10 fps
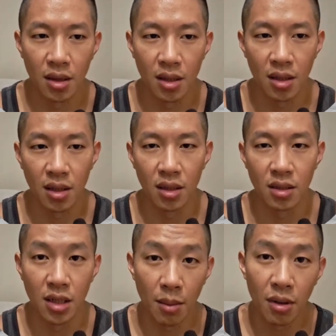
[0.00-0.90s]

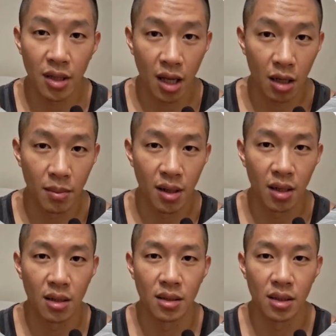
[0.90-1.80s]
The double
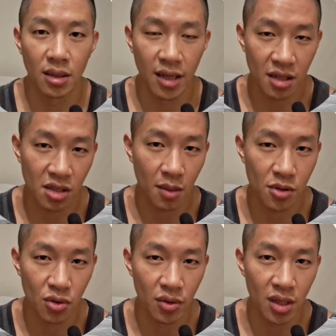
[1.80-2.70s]
kettlebell dead stop
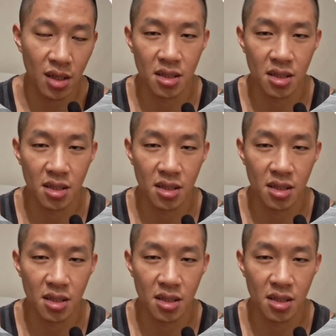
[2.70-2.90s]
swing